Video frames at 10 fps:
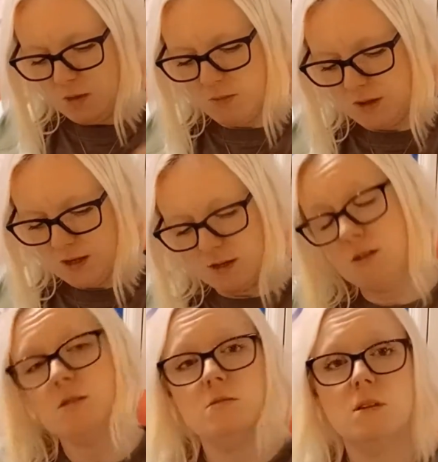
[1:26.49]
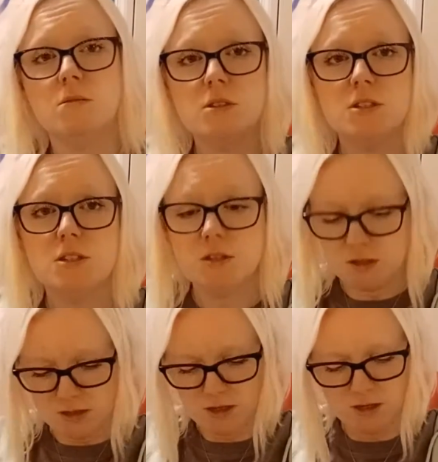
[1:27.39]
But yeah, so I'm gonna do
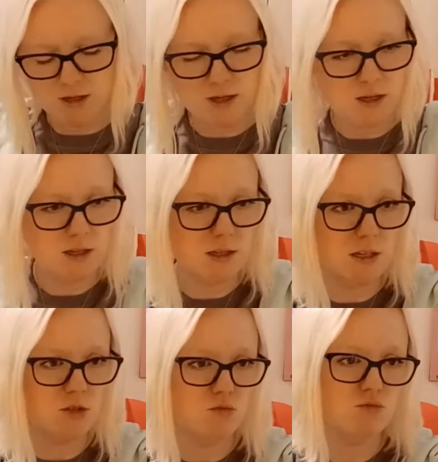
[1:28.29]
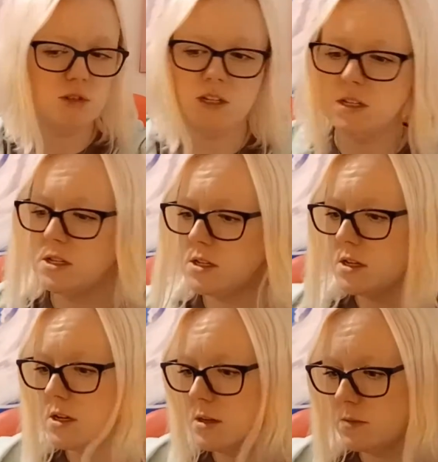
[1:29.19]
this reading.
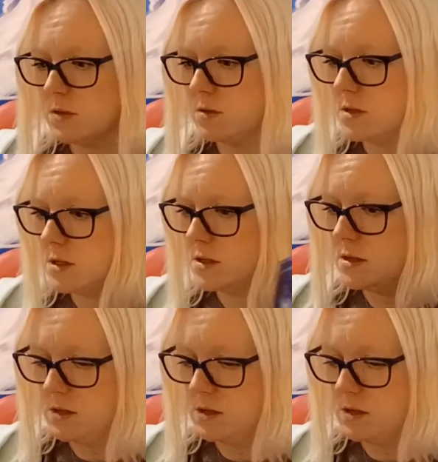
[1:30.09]
I'm gonna